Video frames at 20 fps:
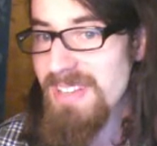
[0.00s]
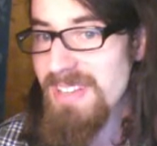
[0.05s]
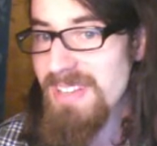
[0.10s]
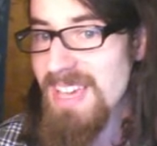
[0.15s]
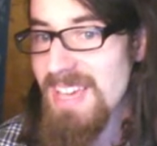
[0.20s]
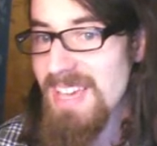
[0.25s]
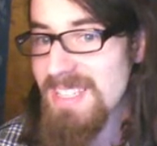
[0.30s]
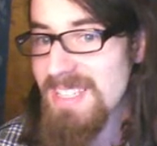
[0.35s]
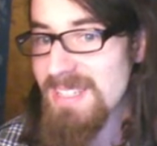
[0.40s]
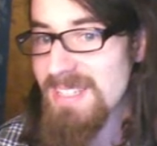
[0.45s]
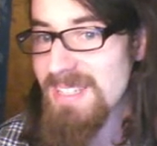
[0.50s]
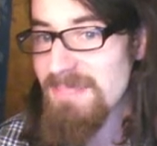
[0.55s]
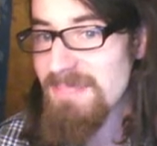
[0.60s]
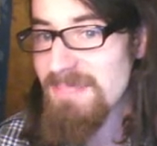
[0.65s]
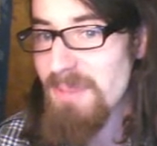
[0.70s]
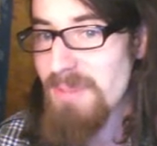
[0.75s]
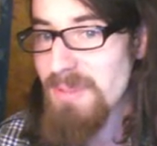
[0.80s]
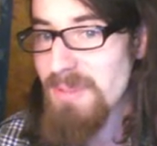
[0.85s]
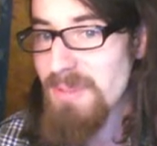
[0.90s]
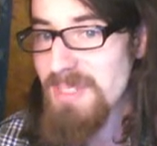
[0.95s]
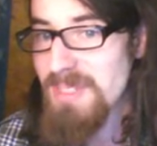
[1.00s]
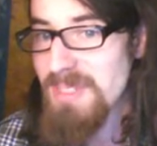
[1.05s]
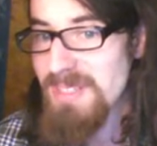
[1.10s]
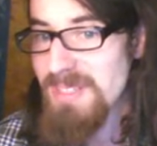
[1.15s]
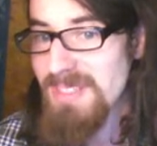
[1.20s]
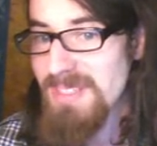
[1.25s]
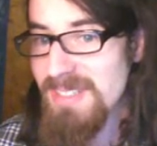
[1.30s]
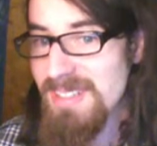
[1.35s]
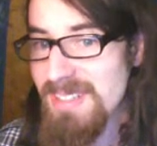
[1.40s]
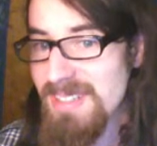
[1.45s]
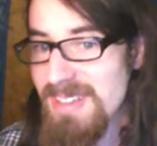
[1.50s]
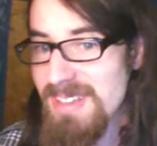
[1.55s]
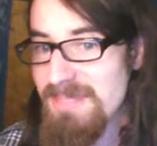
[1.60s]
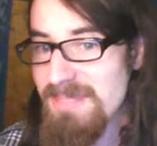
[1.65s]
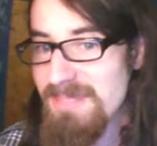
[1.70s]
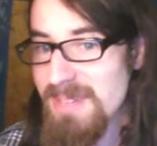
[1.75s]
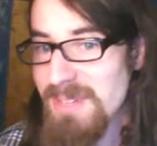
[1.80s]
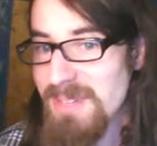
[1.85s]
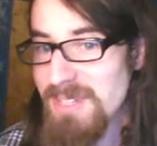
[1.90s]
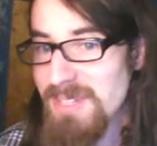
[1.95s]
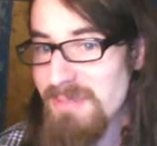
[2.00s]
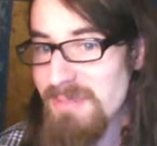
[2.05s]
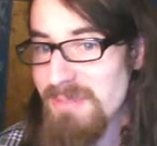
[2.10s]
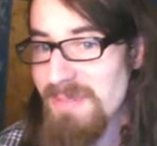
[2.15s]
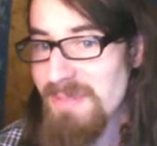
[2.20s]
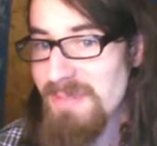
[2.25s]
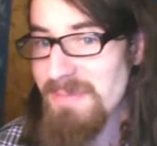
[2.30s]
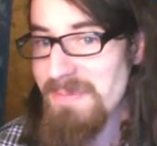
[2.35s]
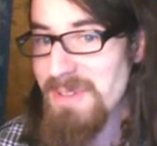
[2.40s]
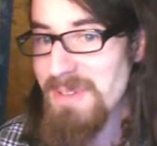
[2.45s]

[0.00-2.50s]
Caster posted a picture of